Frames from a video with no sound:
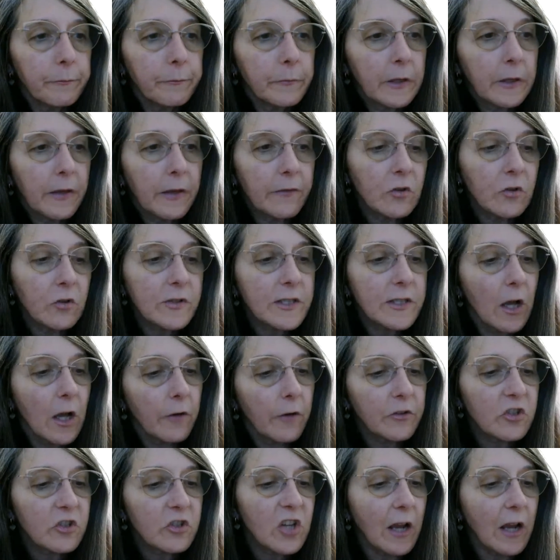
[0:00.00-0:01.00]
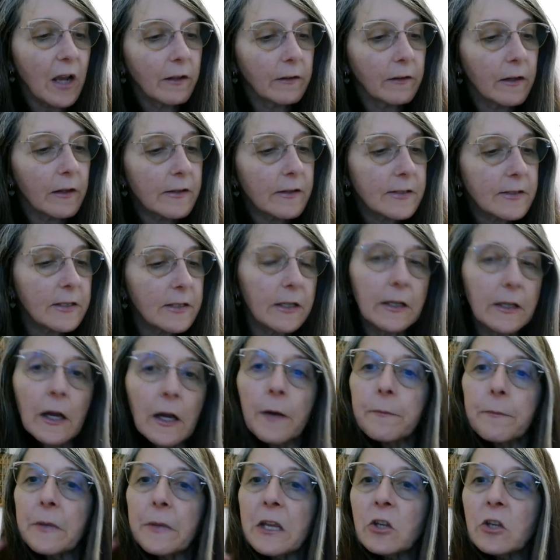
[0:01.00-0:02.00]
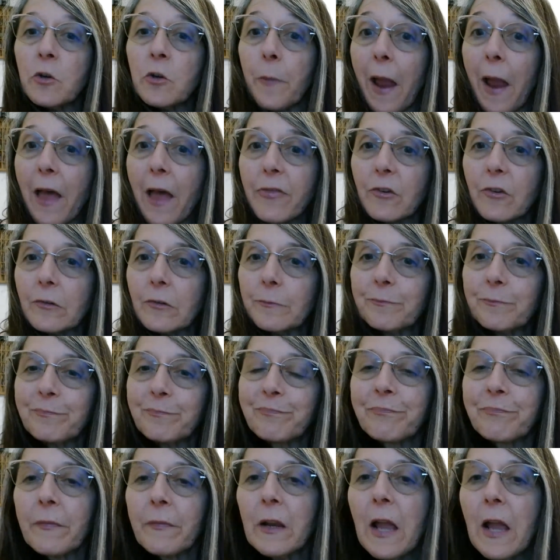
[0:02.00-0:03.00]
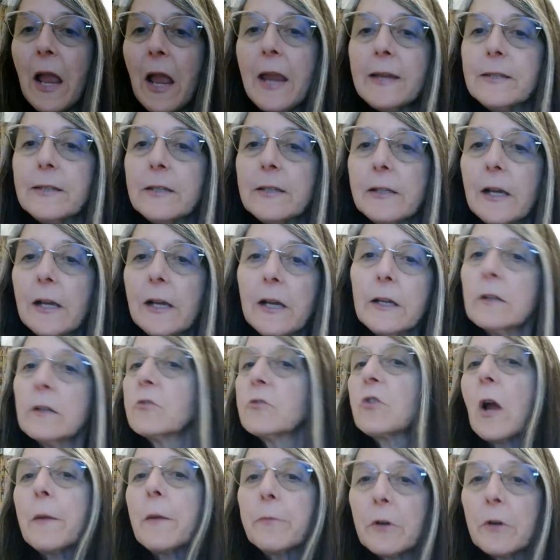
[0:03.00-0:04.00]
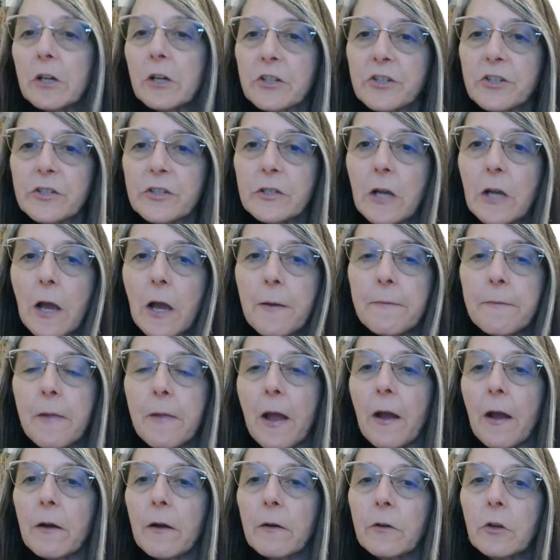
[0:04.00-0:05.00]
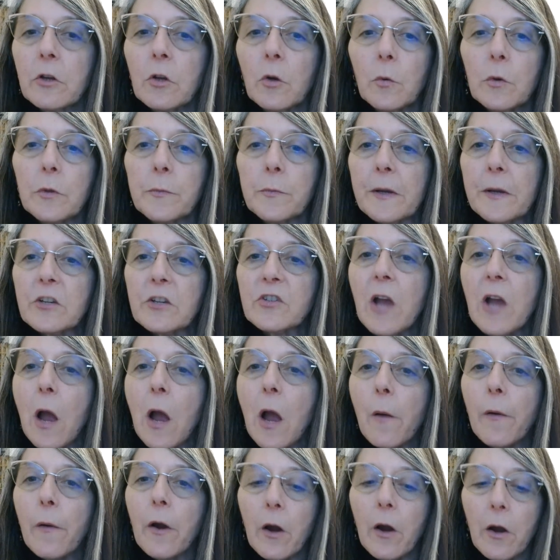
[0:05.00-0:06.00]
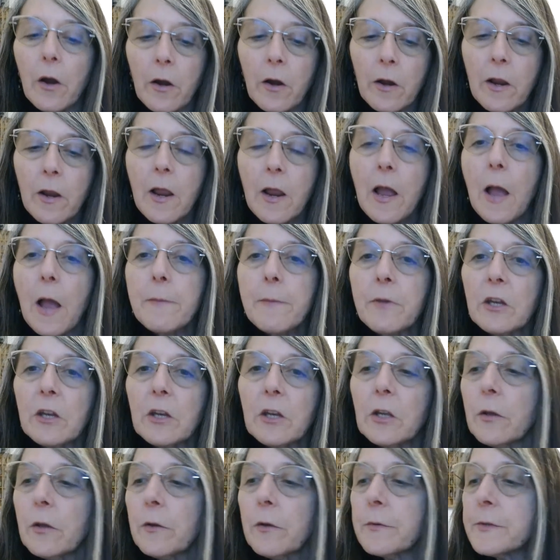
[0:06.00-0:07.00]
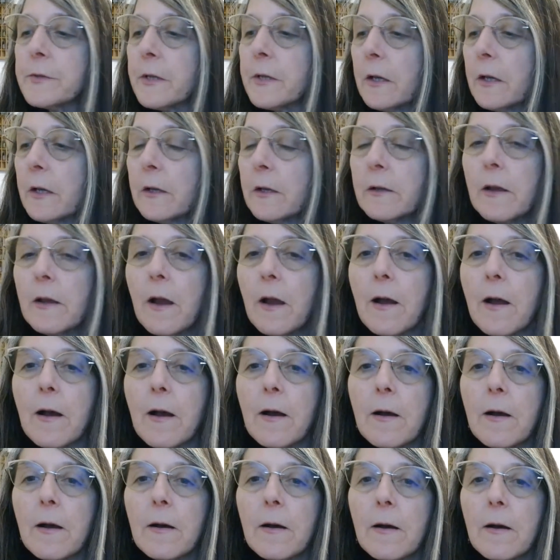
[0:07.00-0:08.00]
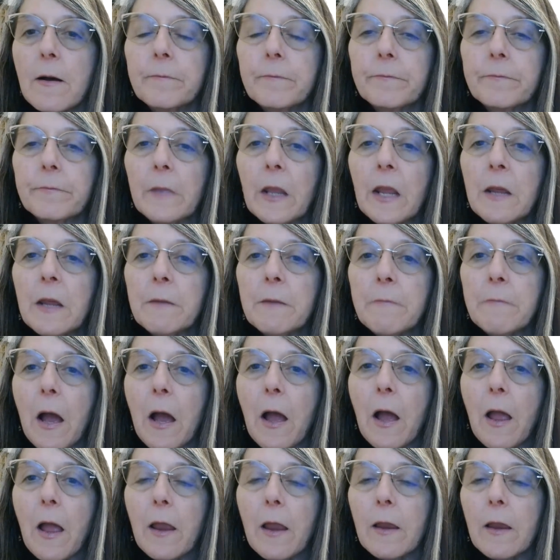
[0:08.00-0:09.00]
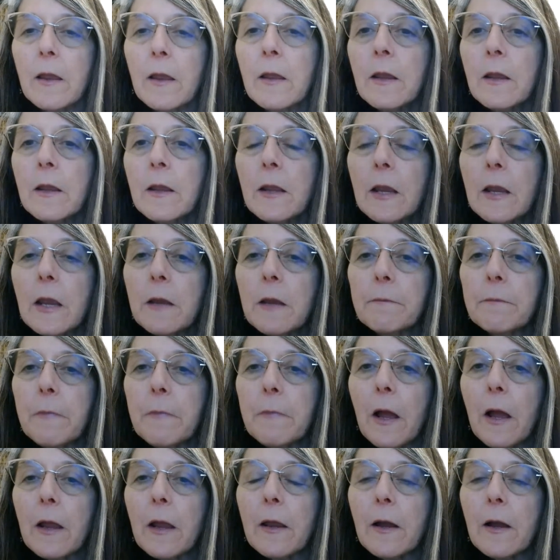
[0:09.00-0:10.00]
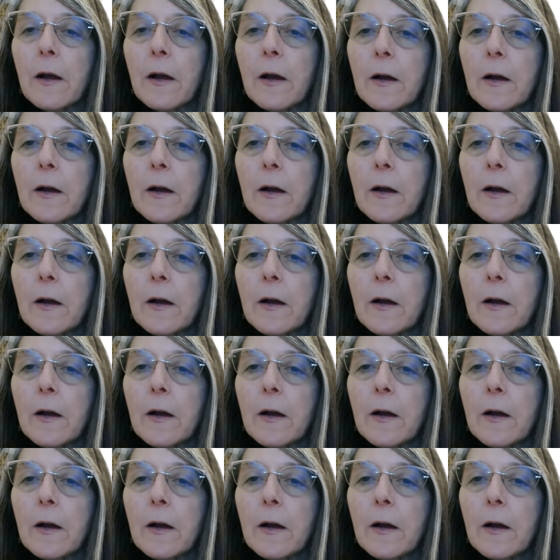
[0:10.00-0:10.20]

give yourself a checklist in your bathroom. Hey, did I dry brush with my shower? I'm going to use it in my in my